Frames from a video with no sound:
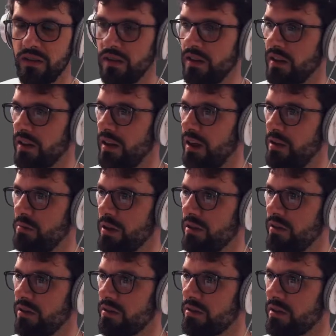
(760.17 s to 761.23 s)
the guy
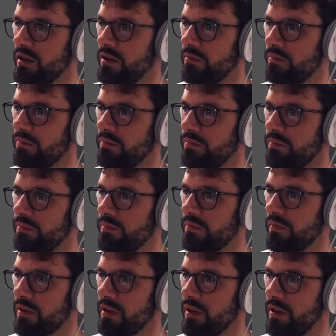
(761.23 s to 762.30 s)
because yeah,
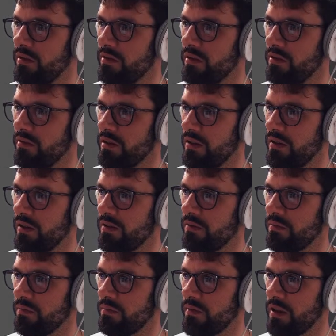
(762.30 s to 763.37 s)
we don't need that.
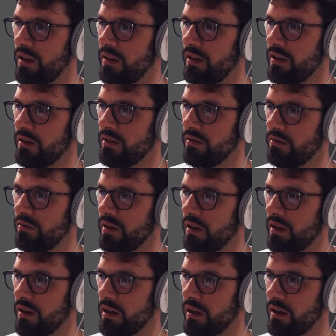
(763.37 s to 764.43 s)
And then we're
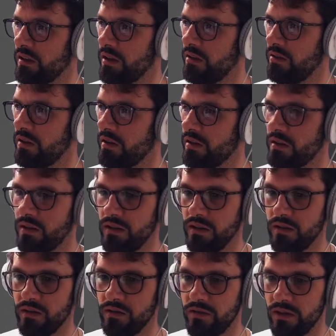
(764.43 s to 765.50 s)
gonna get our
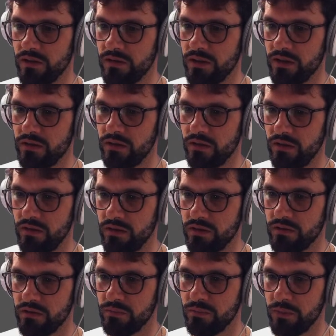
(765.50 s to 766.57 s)
trusty
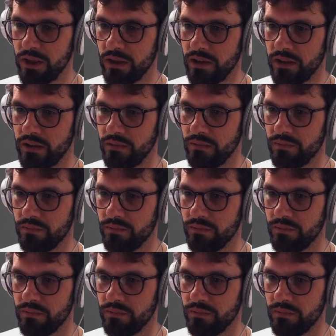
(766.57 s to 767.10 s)
torus back in